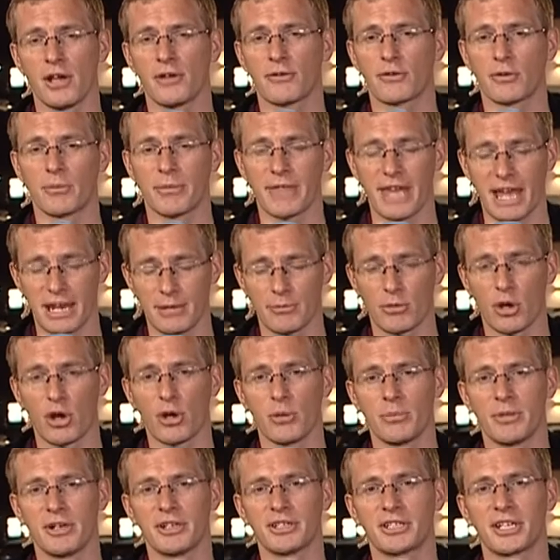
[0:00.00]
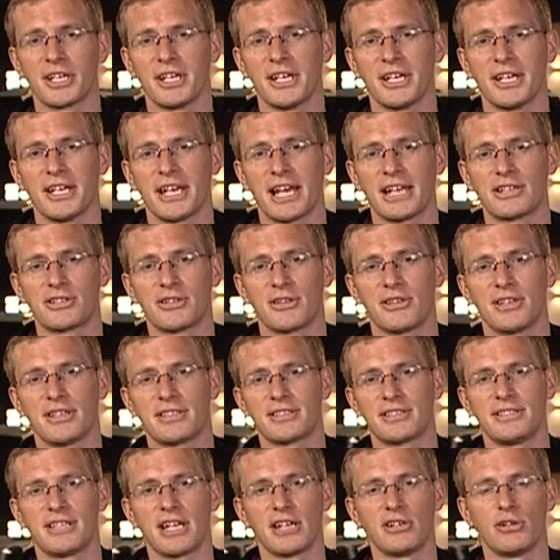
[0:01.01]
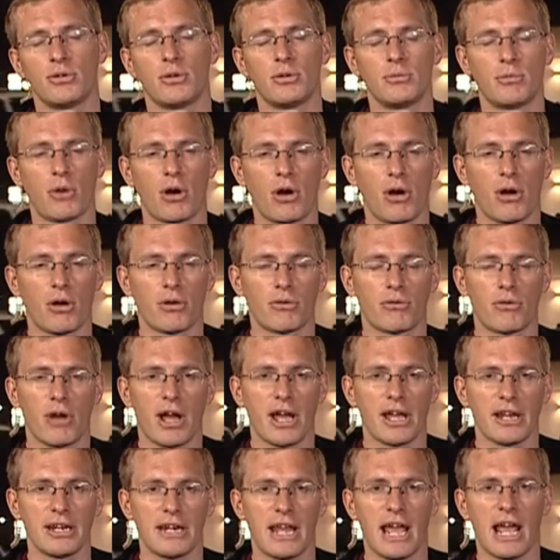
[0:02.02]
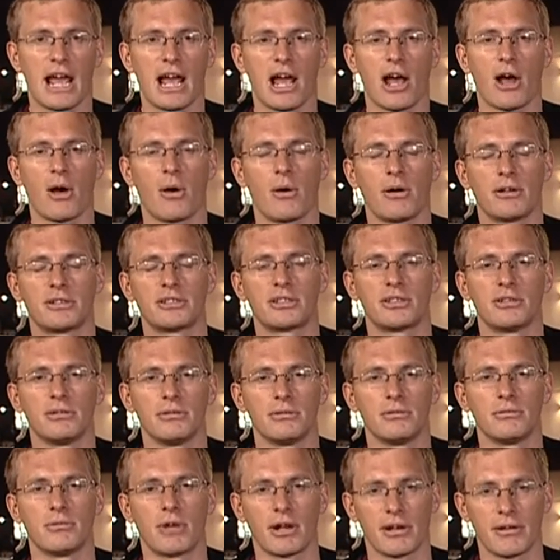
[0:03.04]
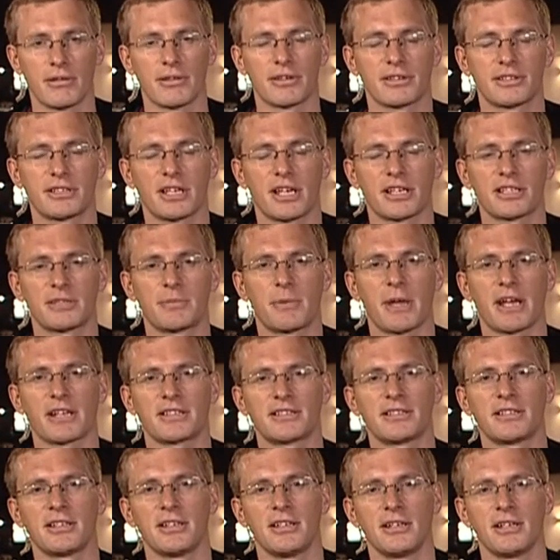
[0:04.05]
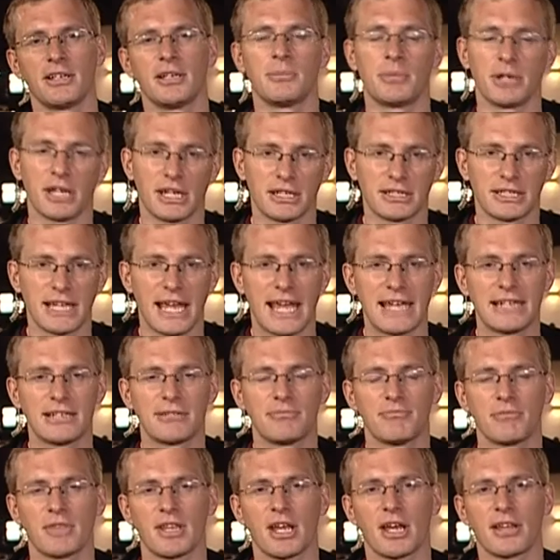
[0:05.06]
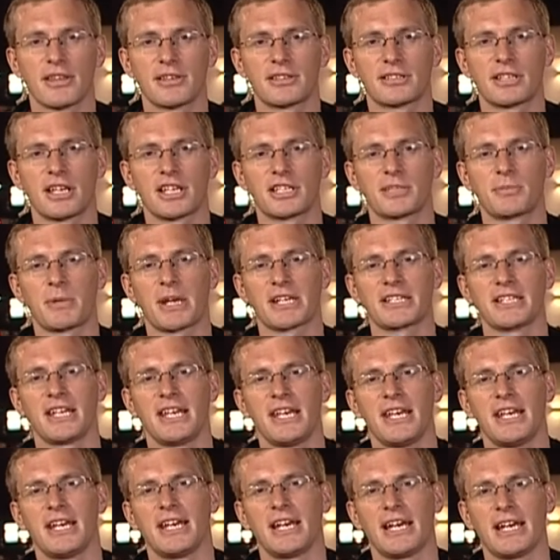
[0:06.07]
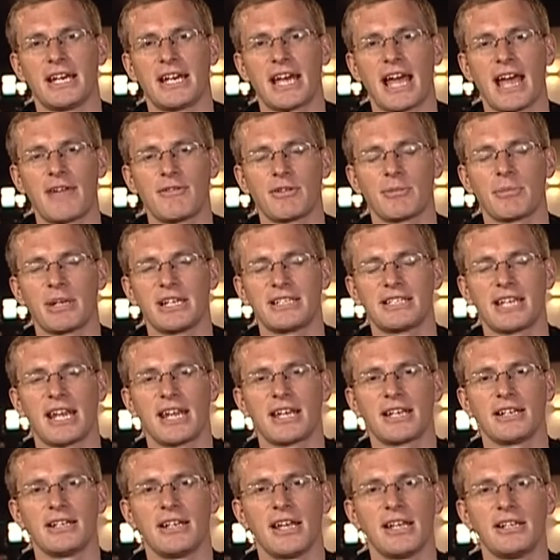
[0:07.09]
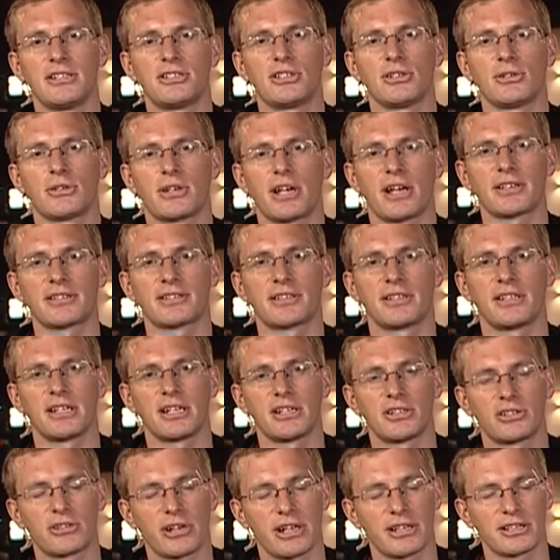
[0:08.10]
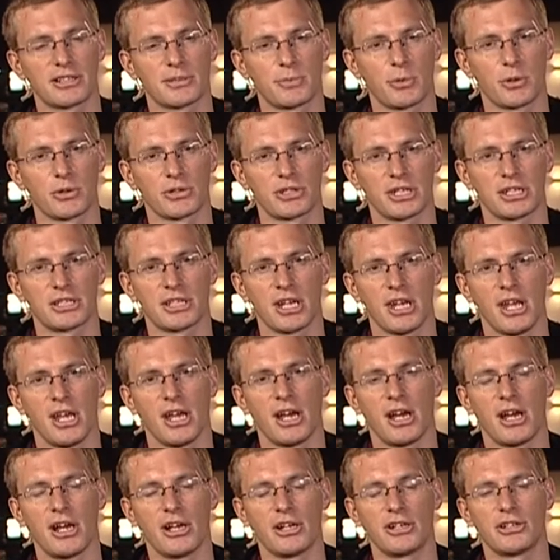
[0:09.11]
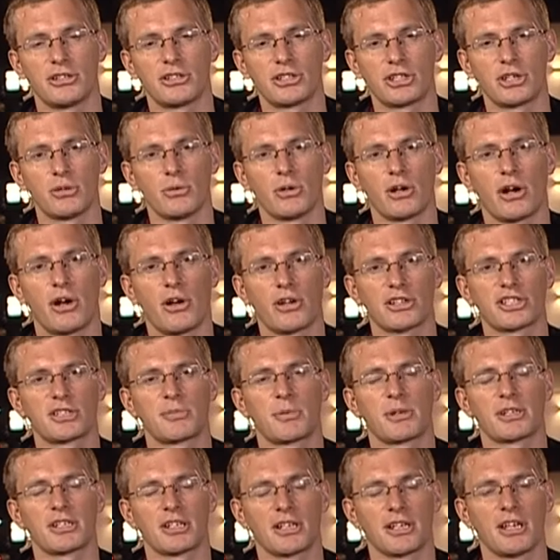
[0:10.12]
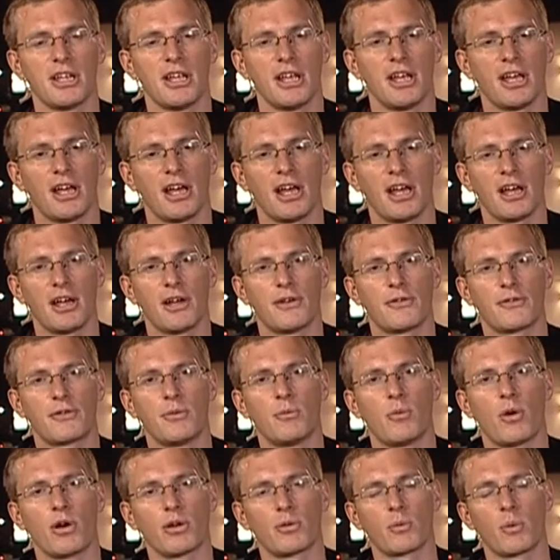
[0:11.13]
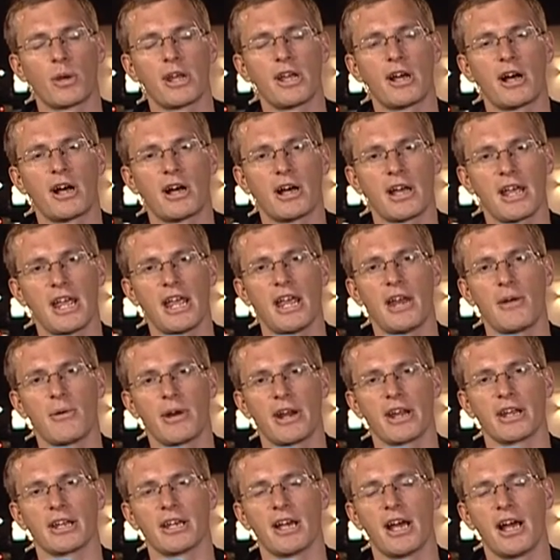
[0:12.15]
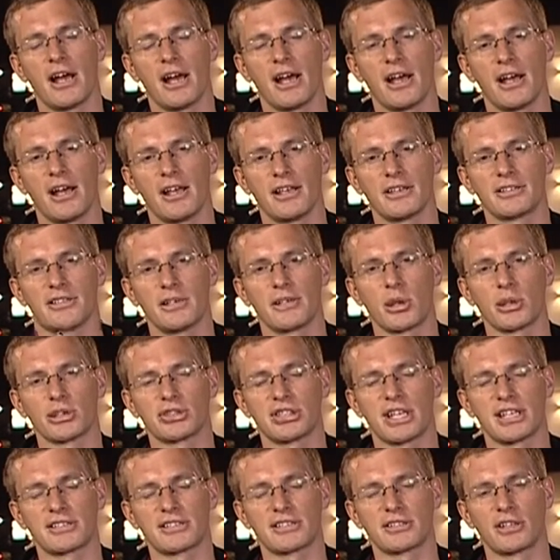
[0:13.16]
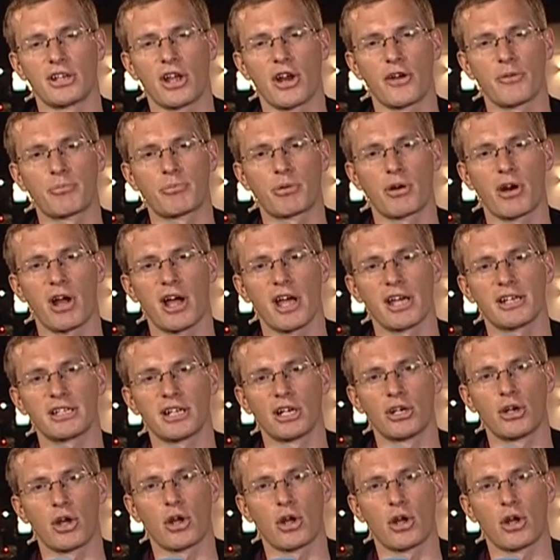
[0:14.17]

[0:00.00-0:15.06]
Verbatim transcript: From that moment and to this denouement right now, to one of the suspects being dead, the other suspect uh, having been taken into custody and transported uh, to a hospital uh, from what we are hearing. Uh, so, of course, there's a lot of pride, a